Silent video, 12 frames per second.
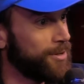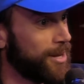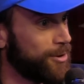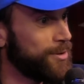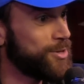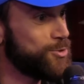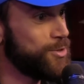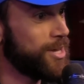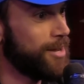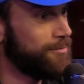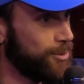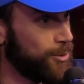I don't know if you guys knew
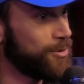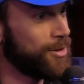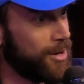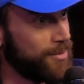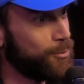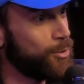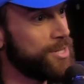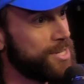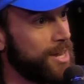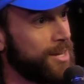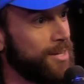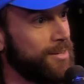that. Over on
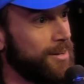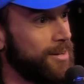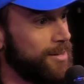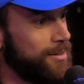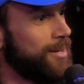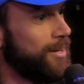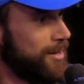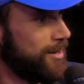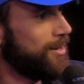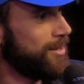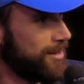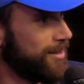forty-second. Uh,
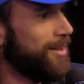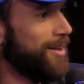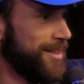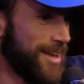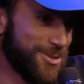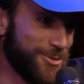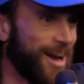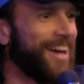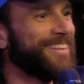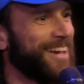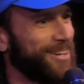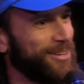that's
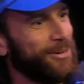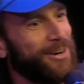right. Thank you.